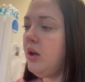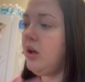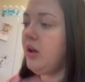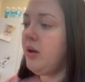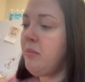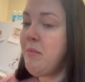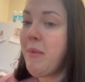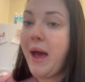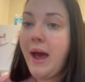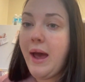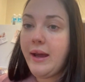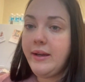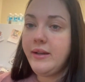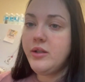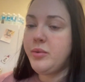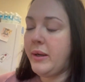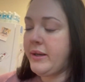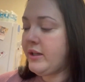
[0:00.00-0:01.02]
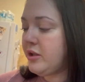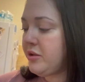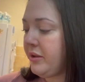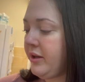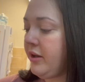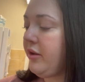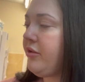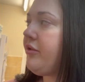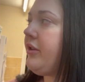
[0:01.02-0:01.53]
May
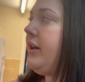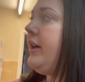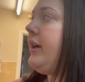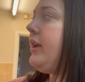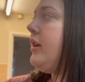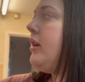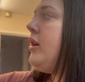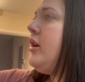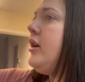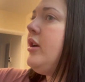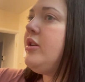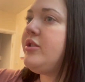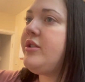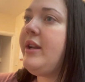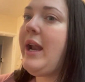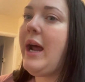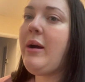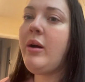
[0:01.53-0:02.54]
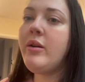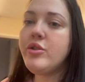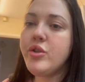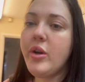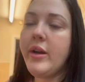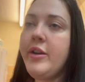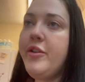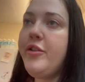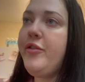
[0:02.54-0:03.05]
2023. So now I'm
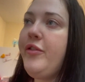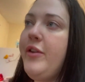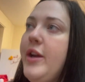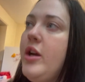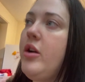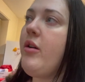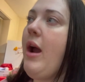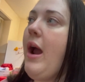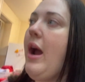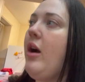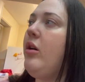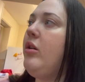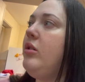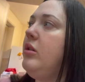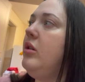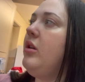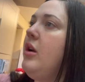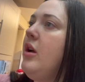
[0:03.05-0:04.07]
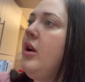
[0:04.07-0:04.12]
trying to figure out,